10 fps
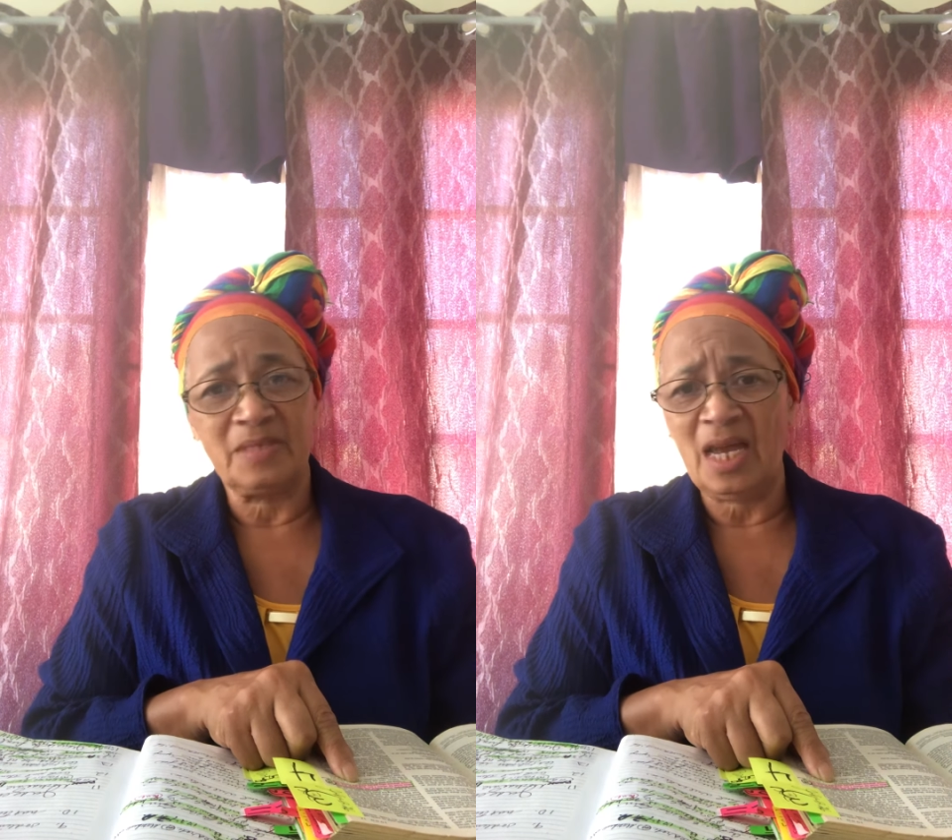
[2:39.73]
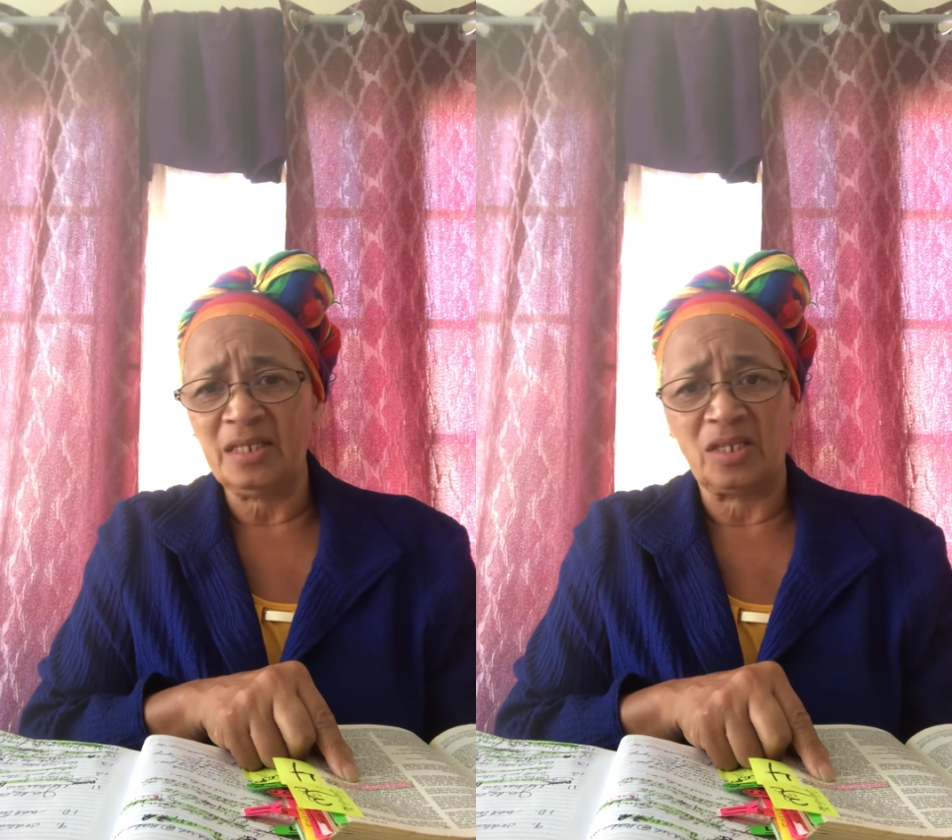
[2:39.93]

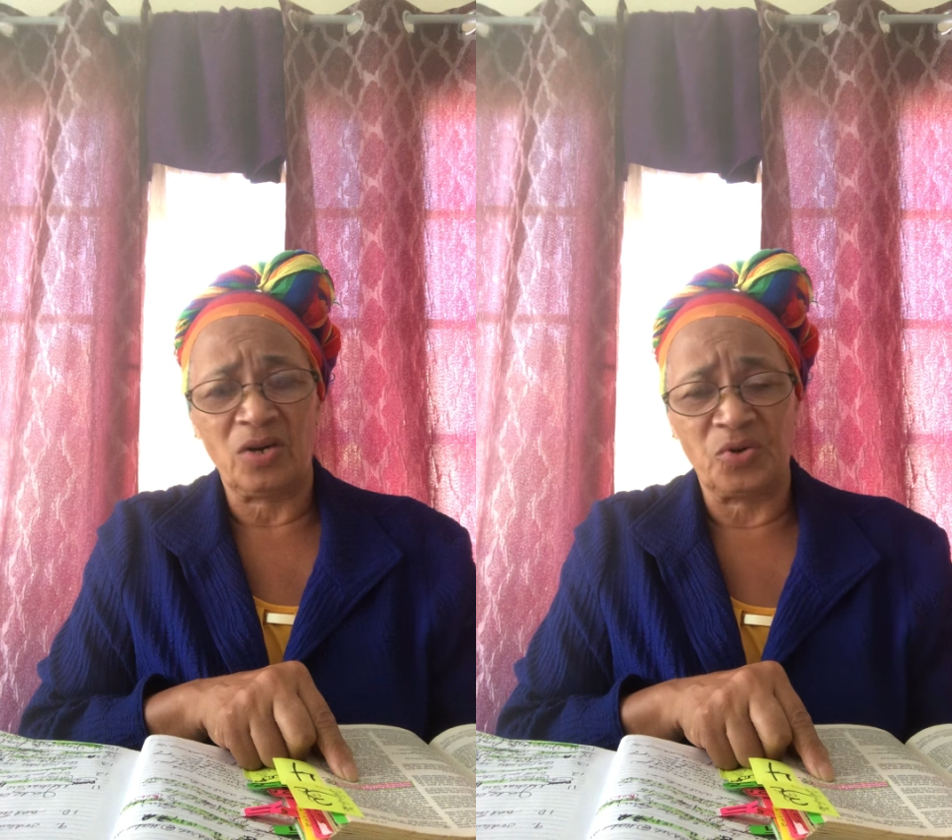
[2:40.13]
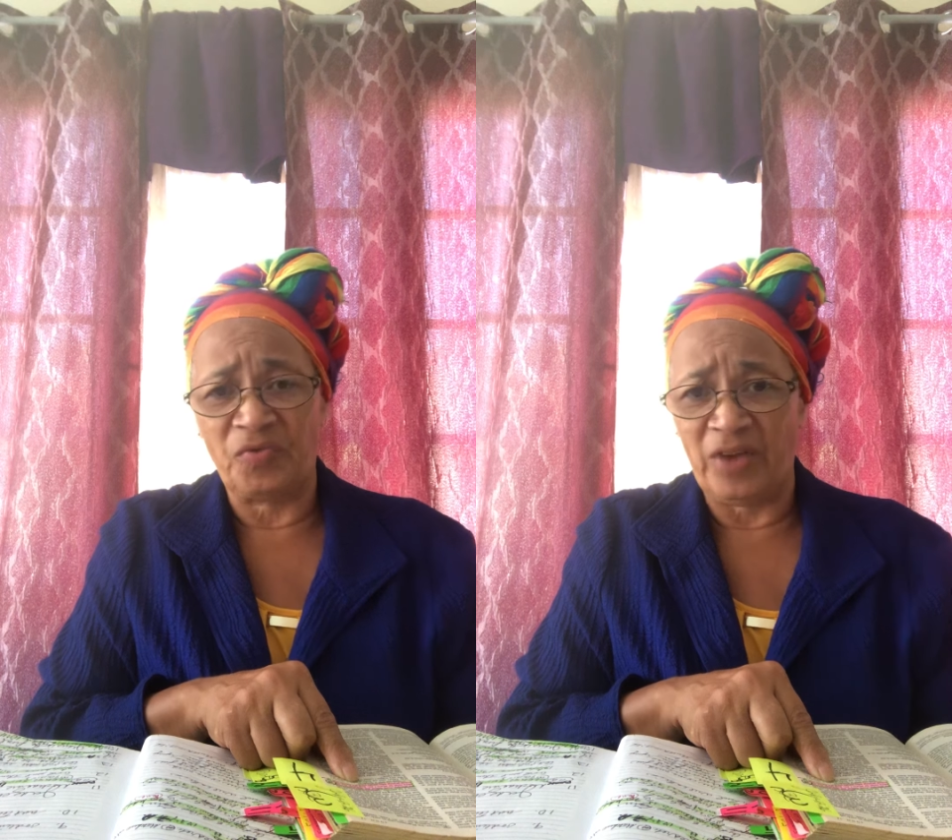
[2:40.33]
That's
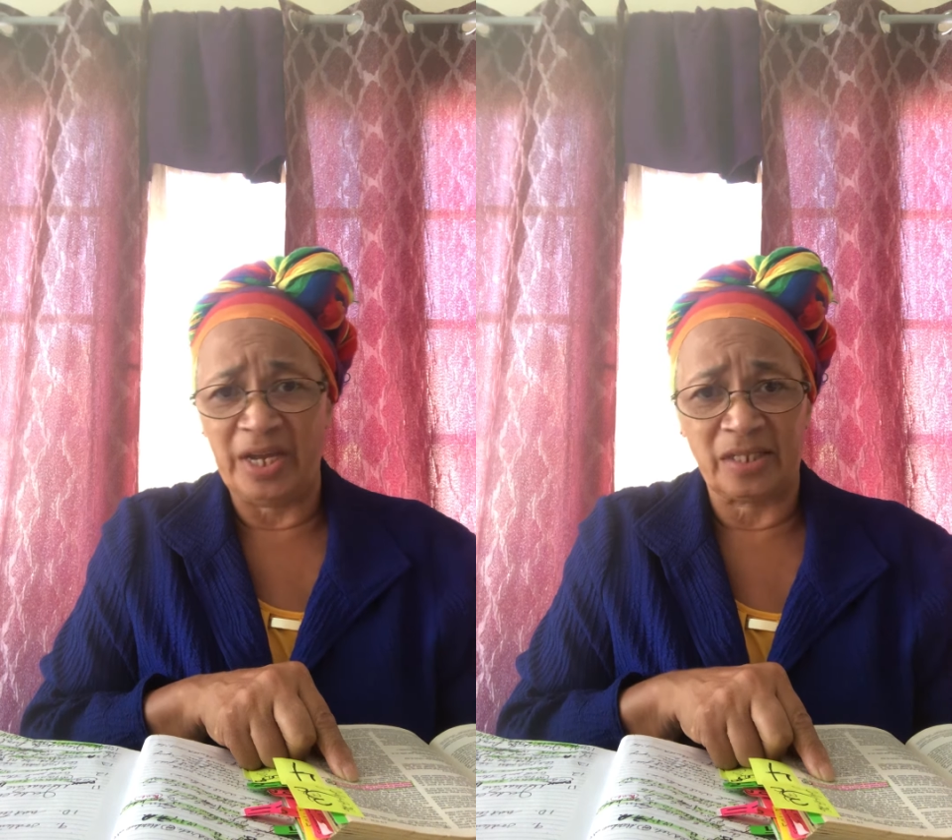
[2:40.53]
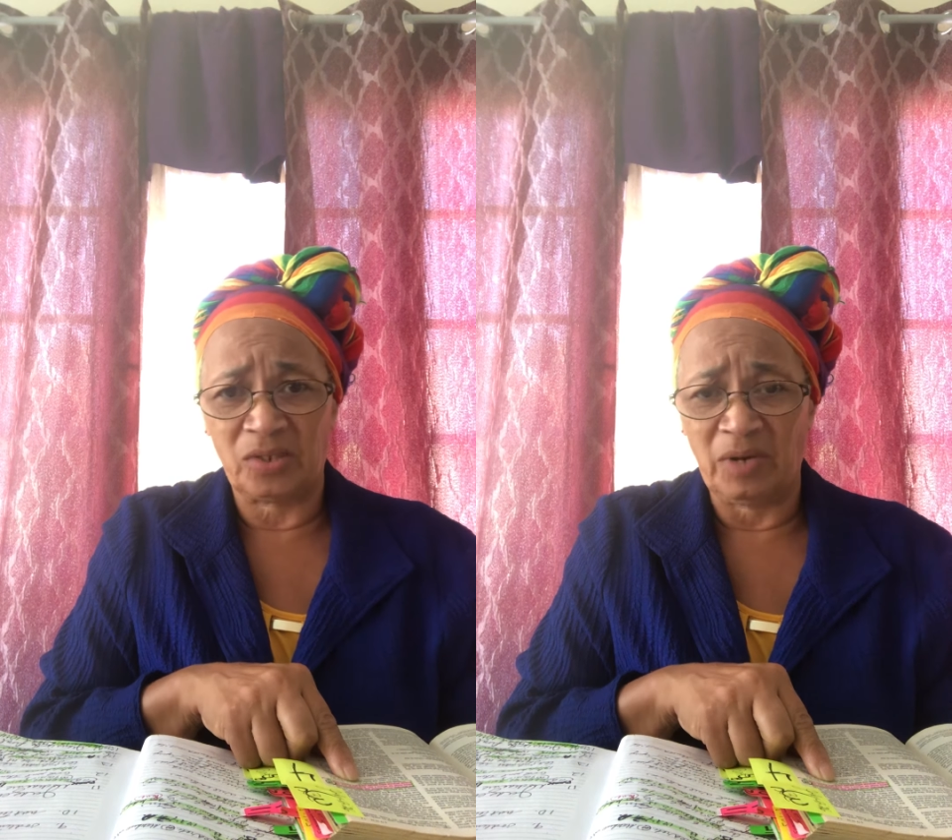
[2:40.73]
a
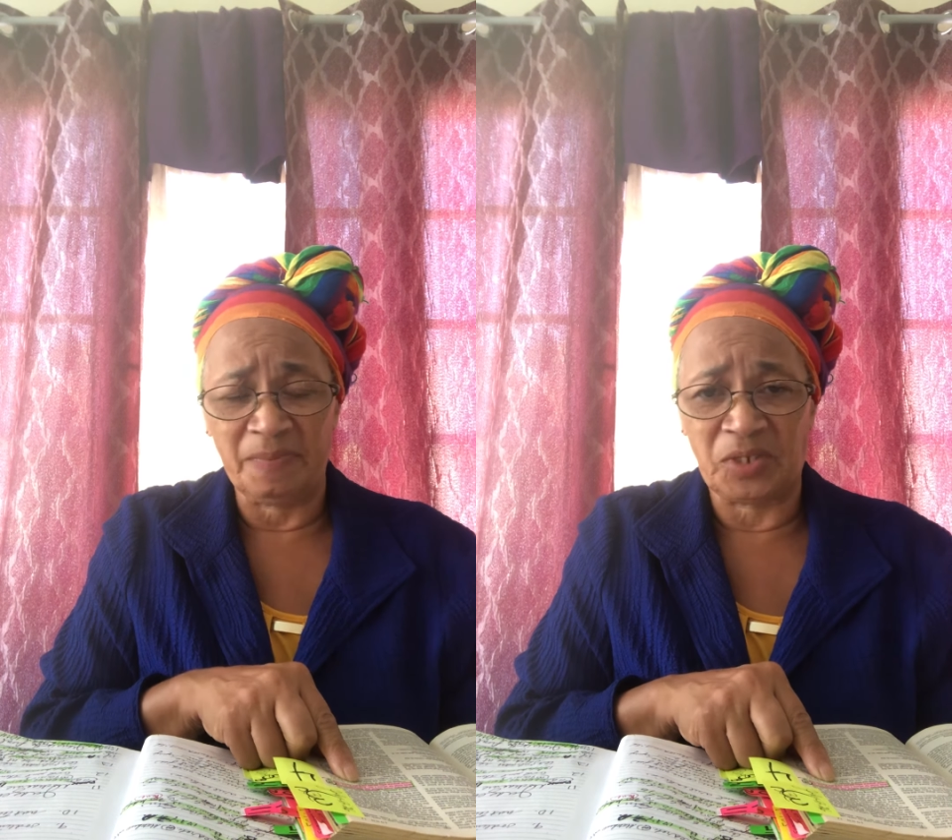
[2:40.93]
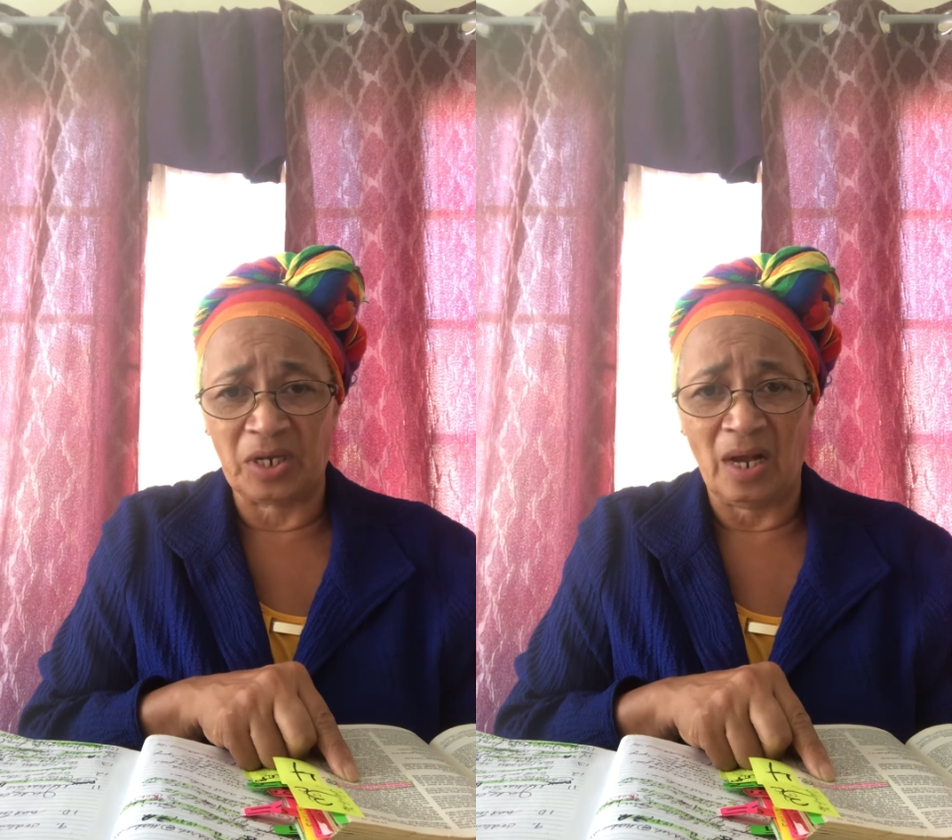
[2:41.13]
great
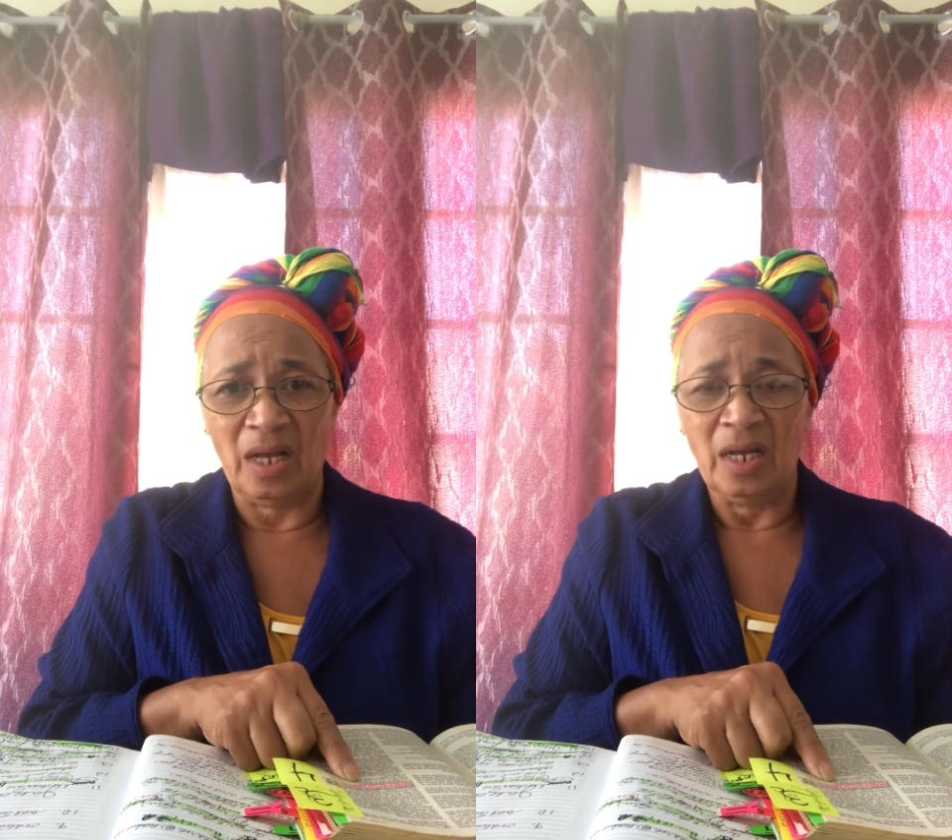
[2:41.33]
scripture.